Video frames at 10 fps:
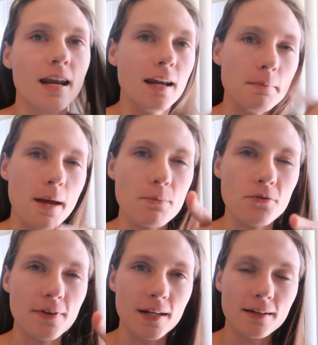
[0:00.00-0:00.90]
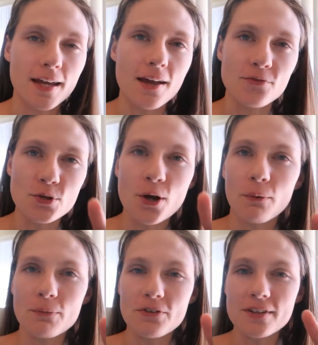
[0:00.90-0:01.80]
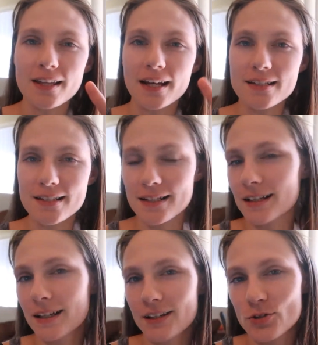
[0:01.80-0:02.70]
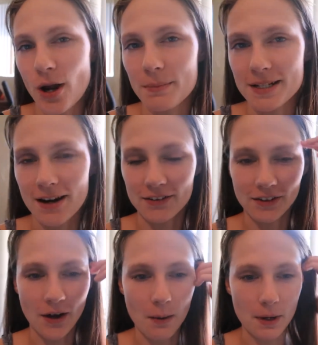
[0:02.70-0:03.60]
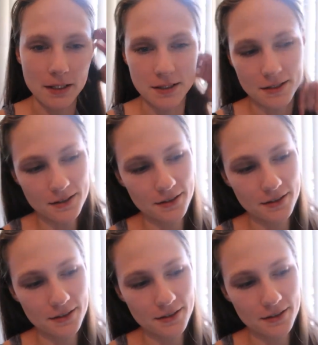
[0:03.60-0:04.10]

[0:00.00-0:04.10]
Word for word: Name that movie. If you know a movie that is, drop it down in the comments.